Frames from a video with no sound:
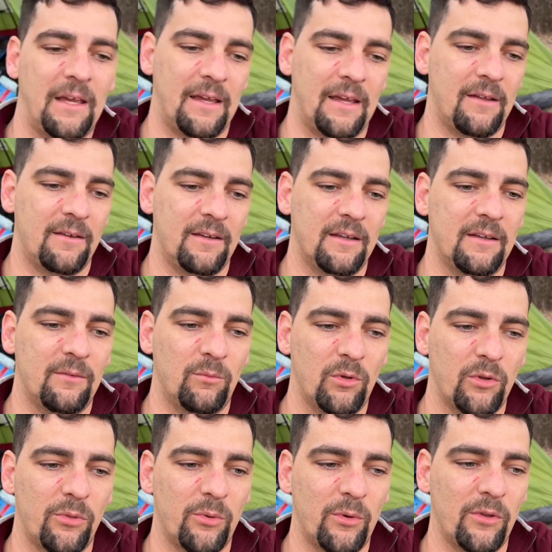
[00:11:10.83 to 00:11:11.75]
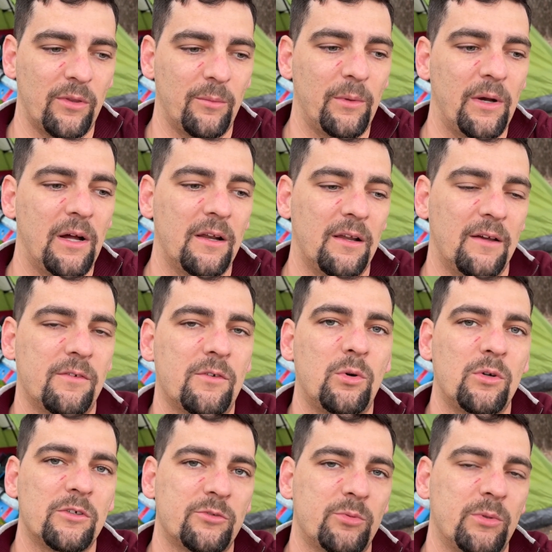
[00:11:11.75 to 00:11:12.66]
and we'll throw them on. Of
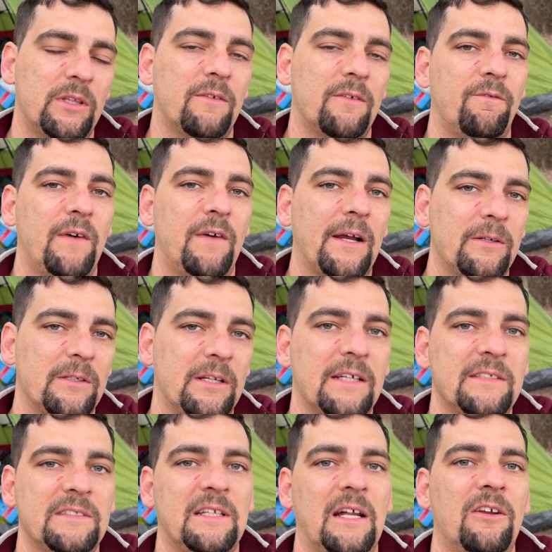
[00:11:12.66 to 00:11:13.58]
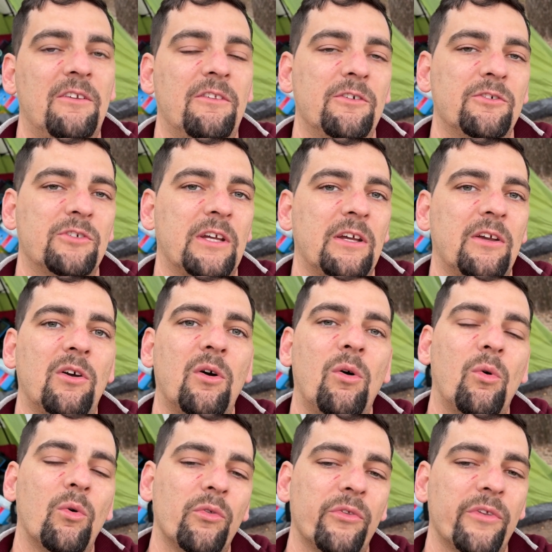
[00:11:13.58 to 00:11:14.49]
course, when the fire dies down and there's like
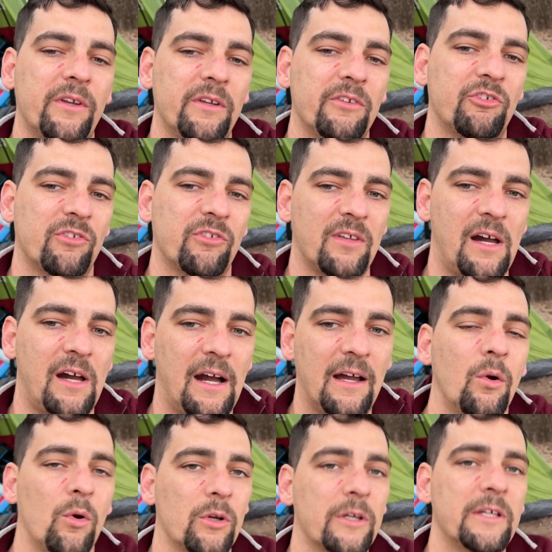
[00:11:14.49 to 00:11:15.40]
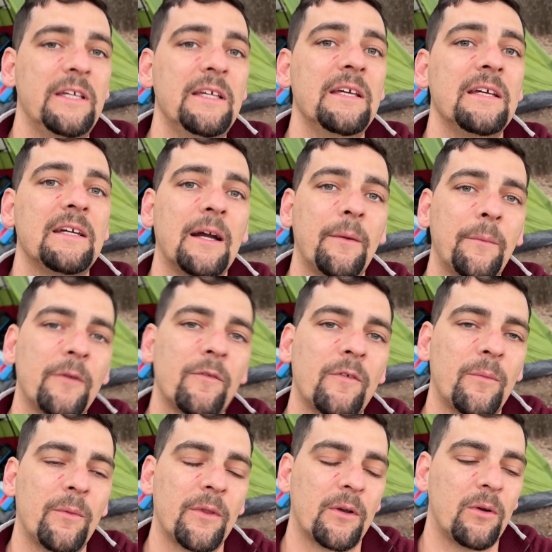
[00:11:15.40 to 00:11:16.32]
coals and it's just hot or heat coming
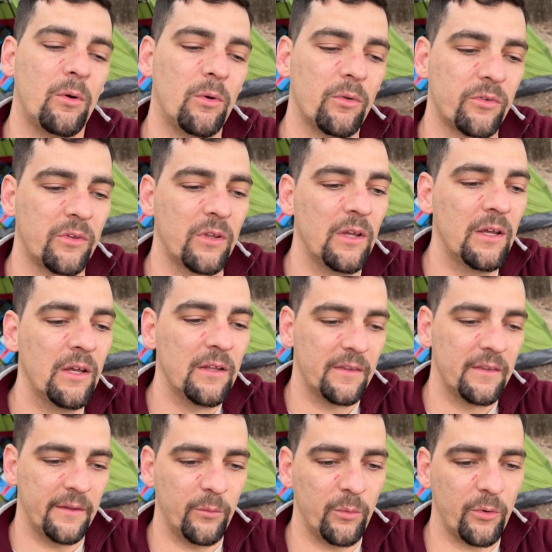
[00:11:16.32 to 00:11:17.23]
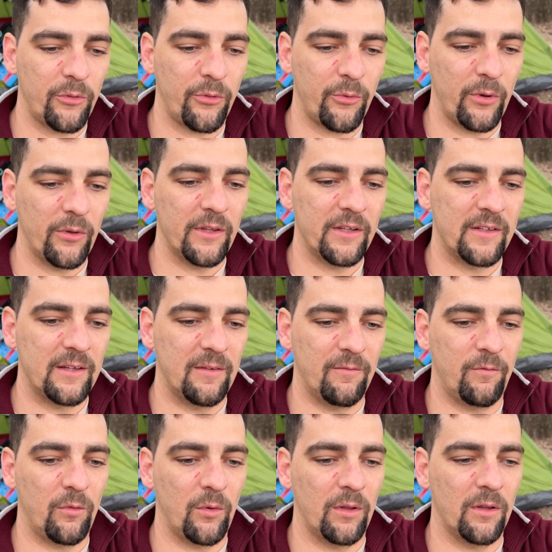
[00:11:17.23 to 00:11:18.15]
from the coals, then we'll throw the tin
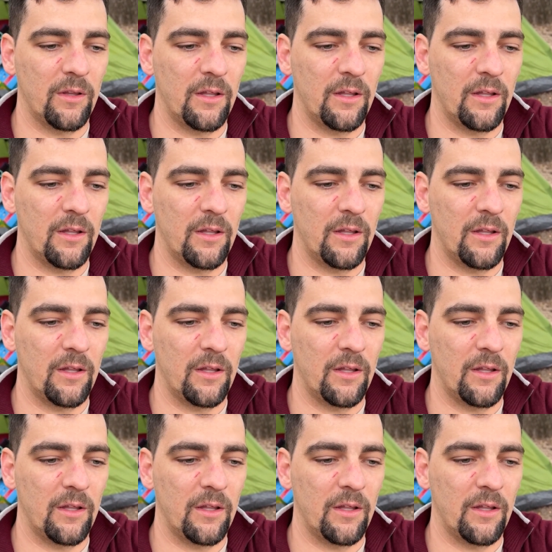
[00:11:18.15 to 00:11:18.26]
foil